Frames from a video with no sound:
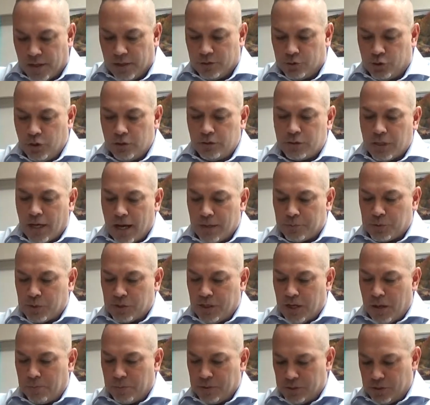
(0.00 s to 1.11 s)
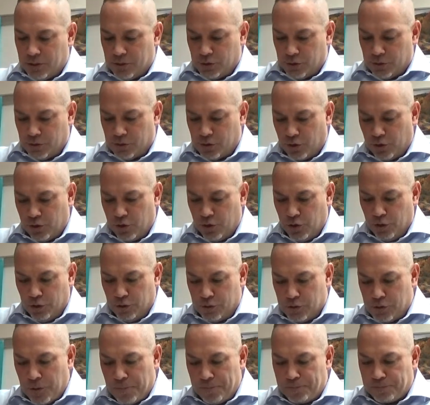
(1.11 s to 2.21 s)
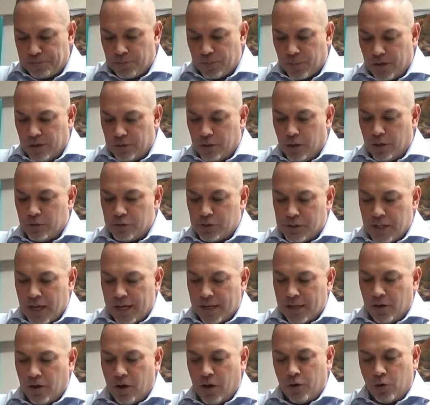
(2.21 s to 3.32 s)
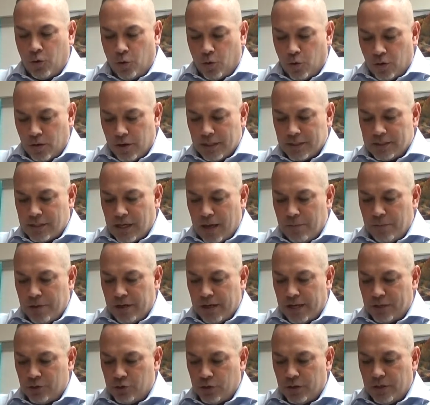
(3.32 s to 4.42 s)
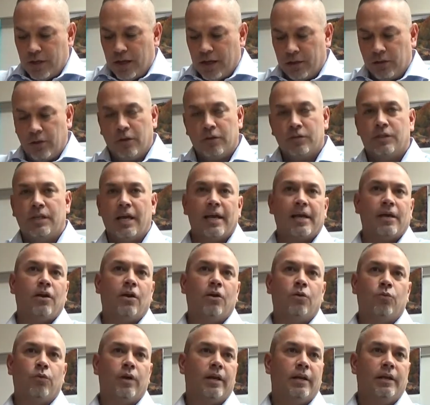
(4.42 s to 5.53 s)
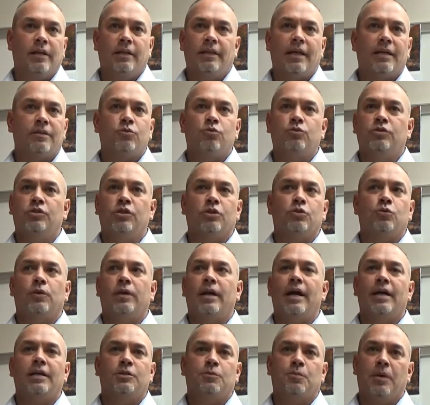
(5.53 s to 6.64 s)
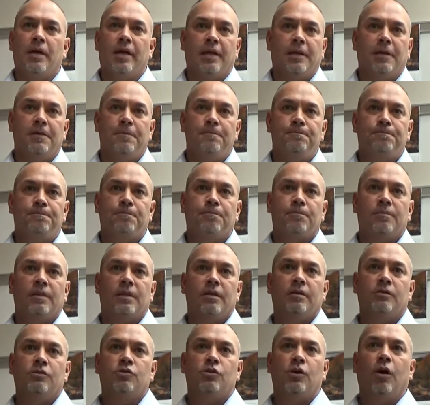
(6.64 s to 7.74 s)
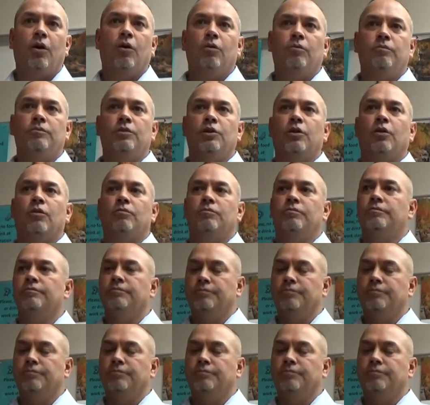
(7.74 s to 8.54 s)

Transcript: two types of depositions are used. Those taken on oral examination and those taken on written, and that's just what I explained. So, you know,